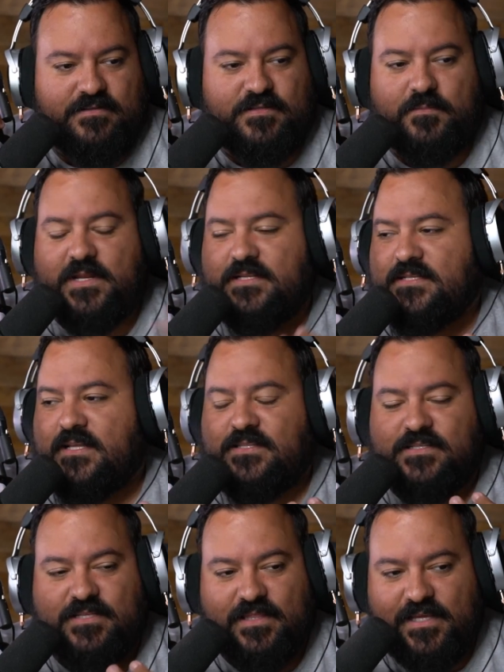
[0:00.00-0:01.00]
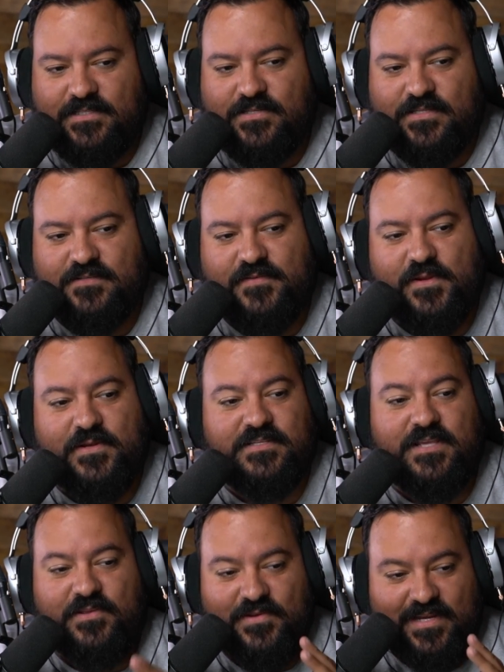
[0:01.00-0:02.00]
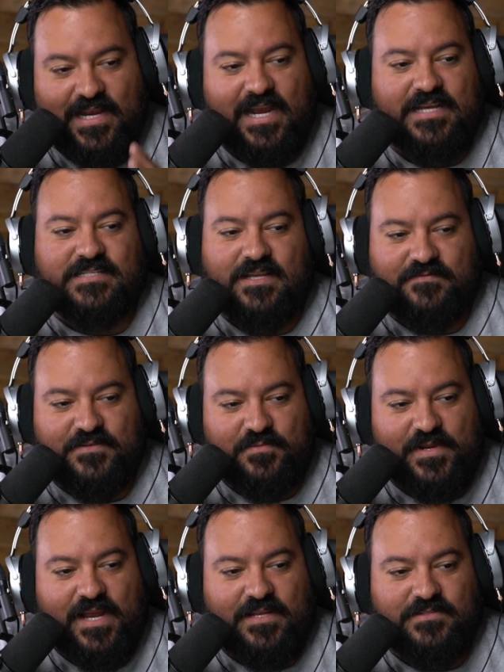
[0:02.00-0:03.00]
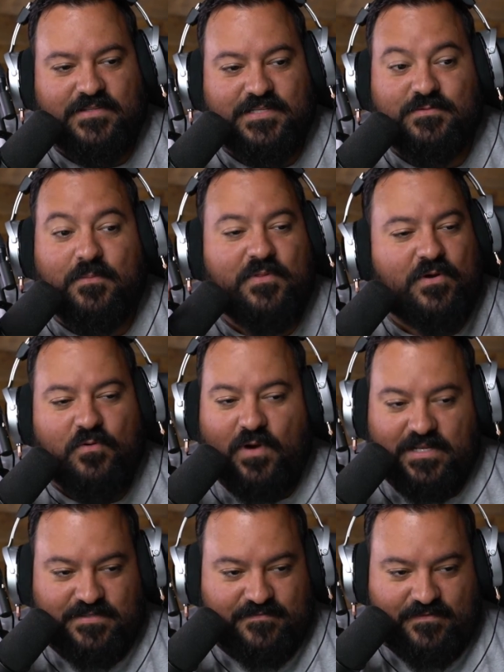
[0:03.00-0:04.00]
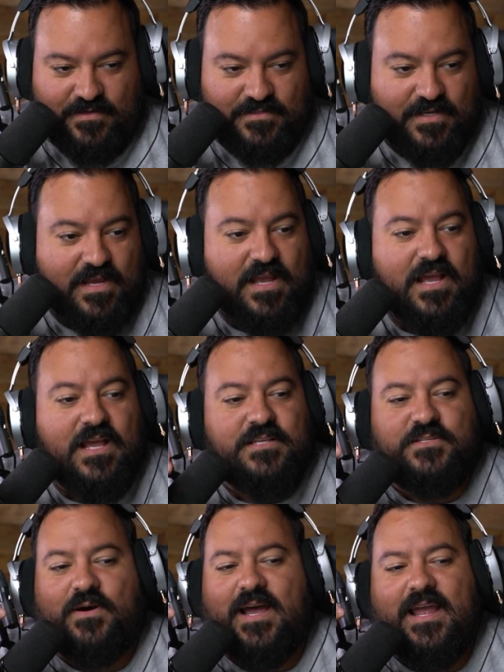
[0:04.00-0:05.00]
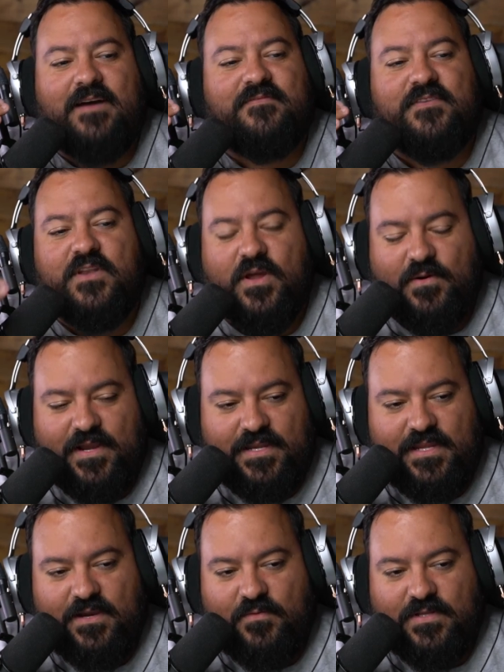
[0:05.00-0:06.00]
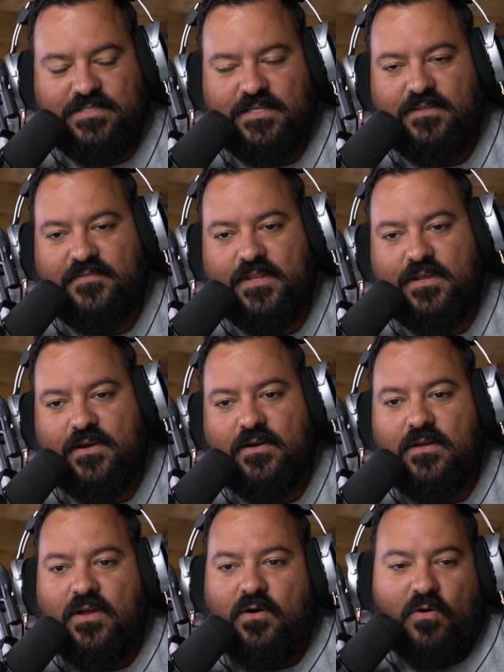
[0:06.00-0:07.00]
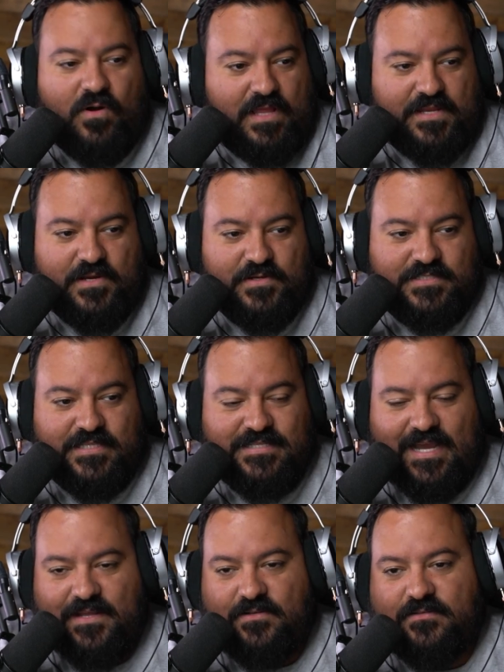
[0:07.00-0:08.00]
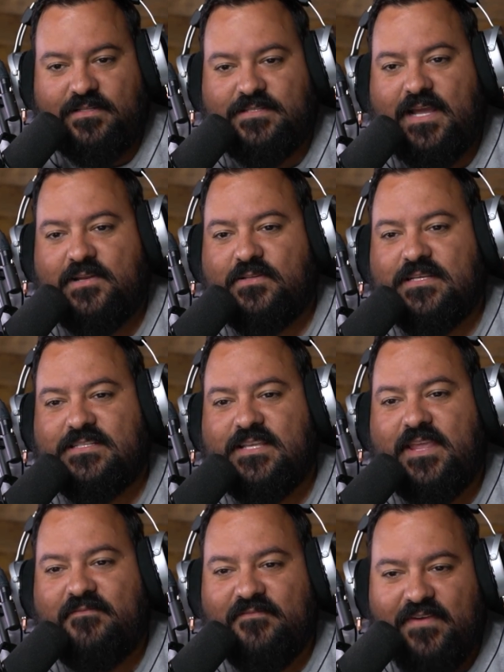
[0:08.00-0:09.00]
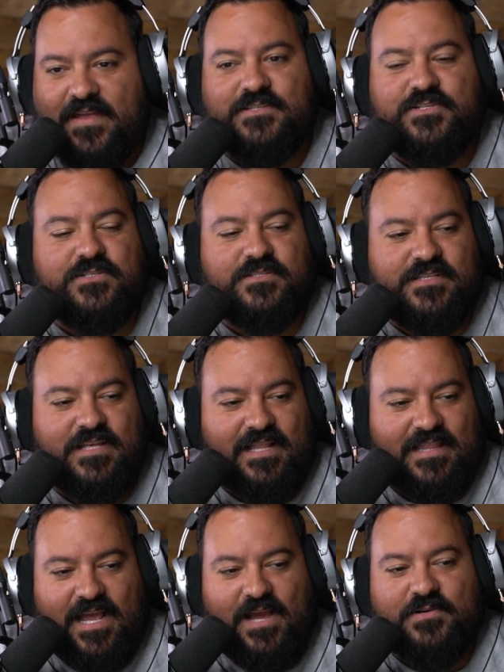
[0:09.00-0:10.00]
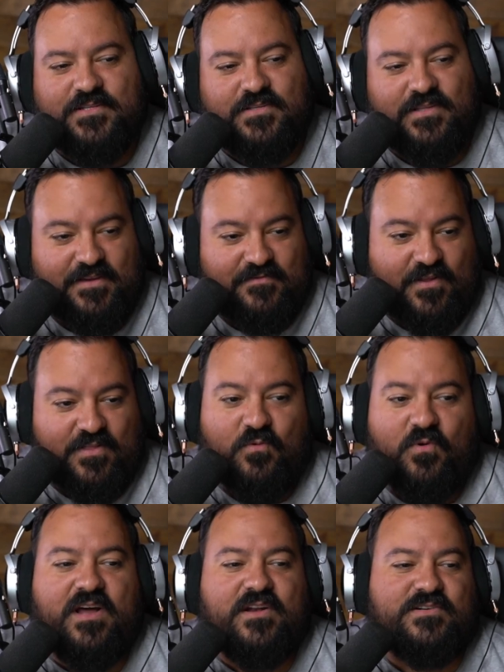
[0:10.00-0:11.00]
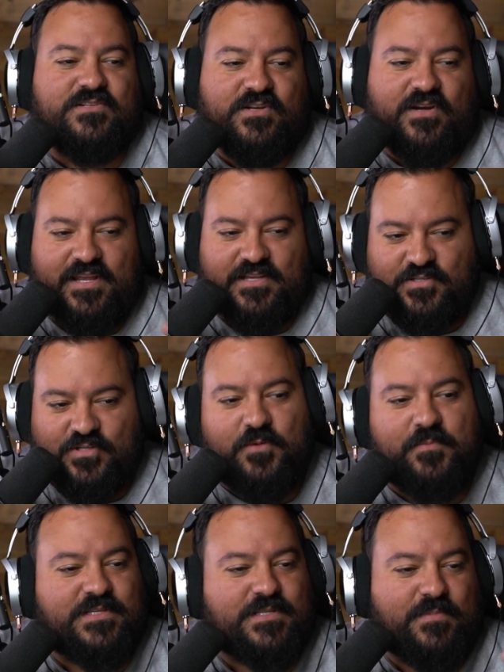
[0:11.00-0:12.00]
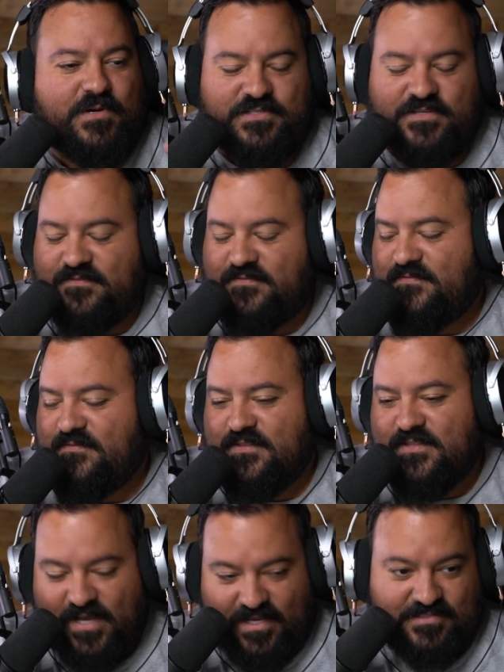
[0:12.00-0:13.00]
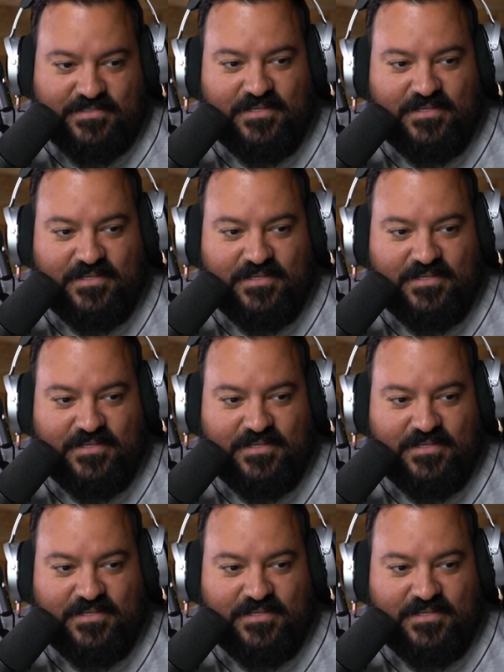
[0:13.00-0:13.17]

Somebody sent us a link to this video and said, you guys have to react to this one, but don't watch it first. So I have no idea what's in the video. All I know is the title. The title is Inventions That Allow Us to Live on the Water, so I assume it's a bunch of nonsense.